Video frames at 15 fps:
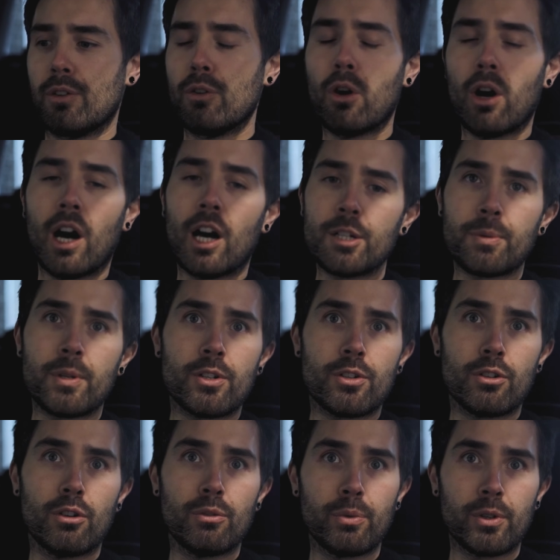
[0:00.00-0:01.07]
not 100%
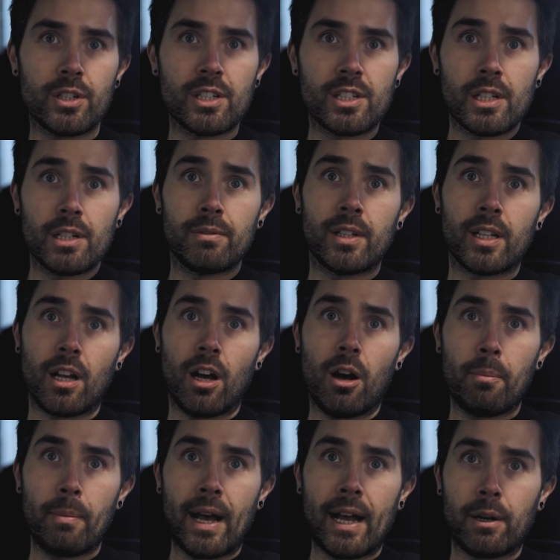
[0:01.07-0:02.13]
sure if we're going to deliver the
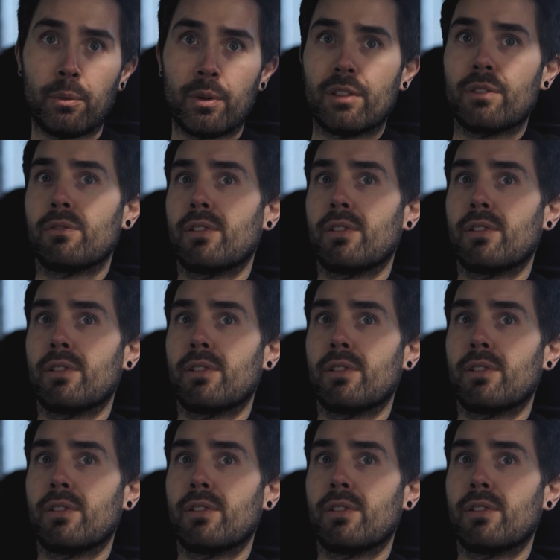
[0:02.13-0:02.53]
car back with